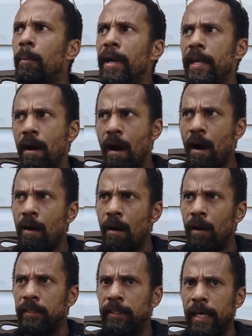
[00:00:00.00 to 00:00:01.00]
In our
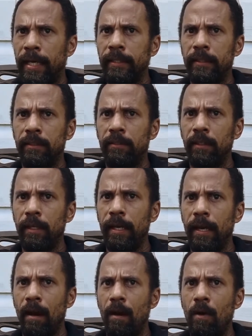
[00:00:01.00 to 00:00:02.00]
context,
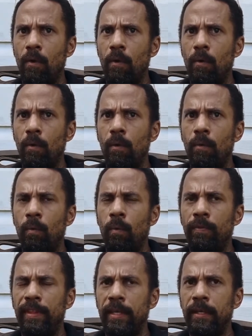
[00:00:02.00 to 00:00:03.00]

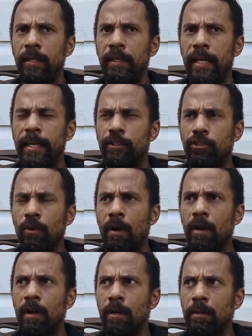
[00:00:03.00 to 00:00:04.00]
the
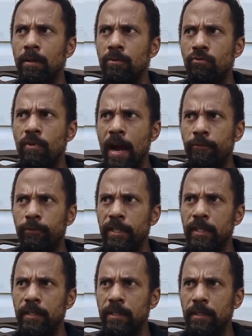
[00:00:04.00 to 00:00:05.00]
historical
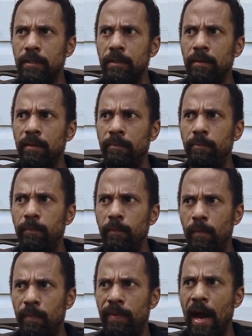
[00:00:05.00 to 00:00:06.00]
reference
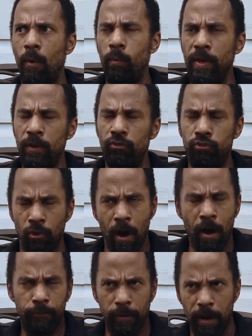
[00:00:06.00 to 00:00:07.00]
that we
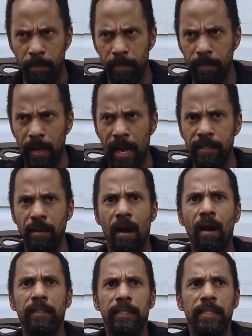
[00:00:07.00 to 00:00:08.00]
draw from as
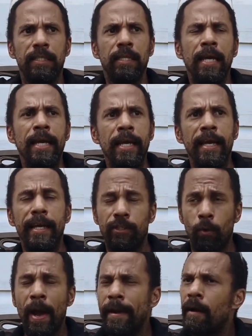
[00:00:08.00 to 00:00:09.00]
artists is
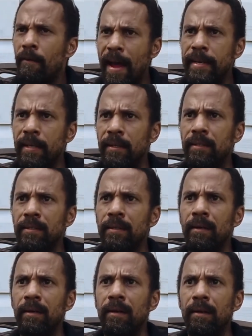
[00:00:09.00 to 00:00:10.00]
quite horrendous,
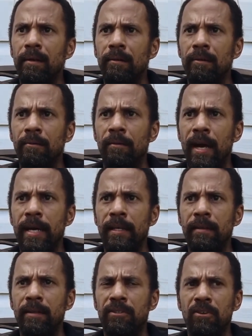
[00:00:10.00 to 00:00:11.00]

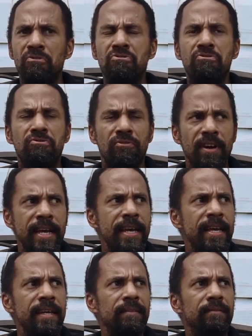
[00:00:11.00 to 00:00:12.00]
right? There's a
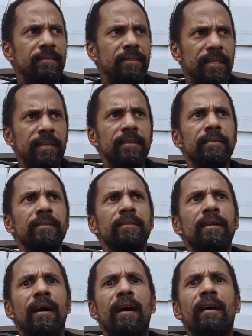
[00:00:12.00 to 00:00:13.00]
great
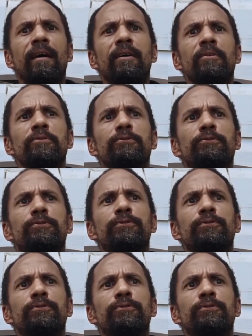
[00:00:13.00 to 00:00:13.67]
deal of